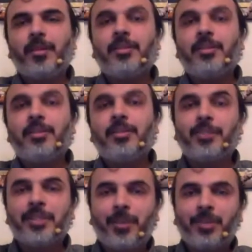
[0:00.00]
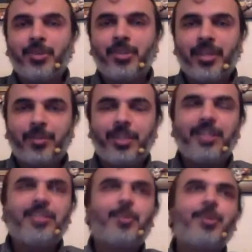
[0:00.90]
this is the first time actually I'm
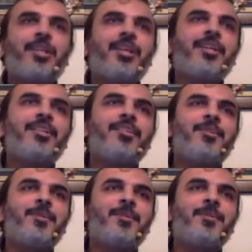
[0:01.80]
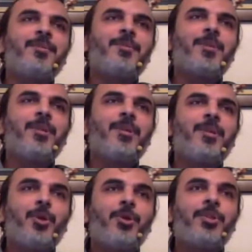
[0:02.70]
reading something like
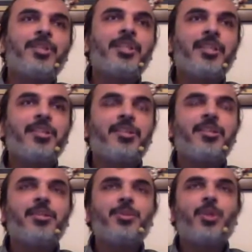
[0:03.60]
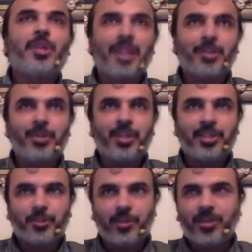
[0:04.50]
the author saying that it is not actually
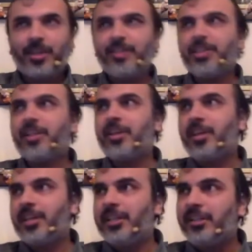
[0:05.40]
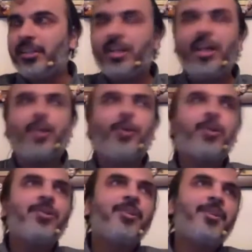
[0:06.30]
Ashtavakra and Janaka in the dialogue.
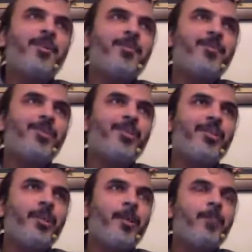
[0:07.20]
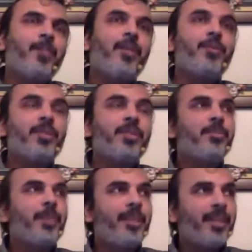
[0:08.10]
I heard
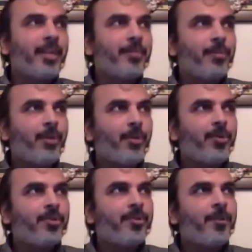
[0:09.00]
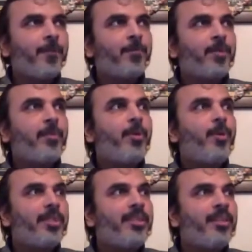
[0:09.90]
this many times about the Bhagavad
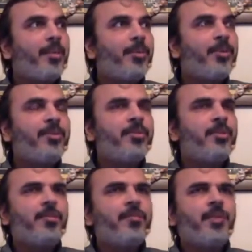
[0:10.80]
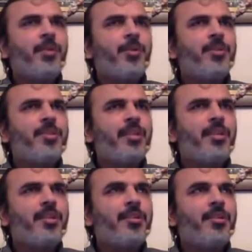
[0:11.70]
Gita because everyone said,
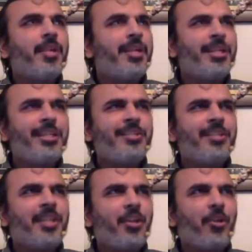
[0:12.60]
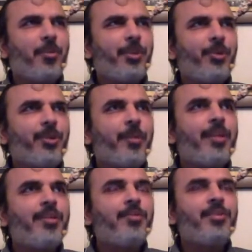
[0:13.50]
at least it cannot be on the
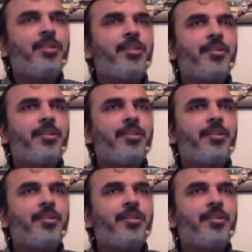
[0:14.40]
battlefield,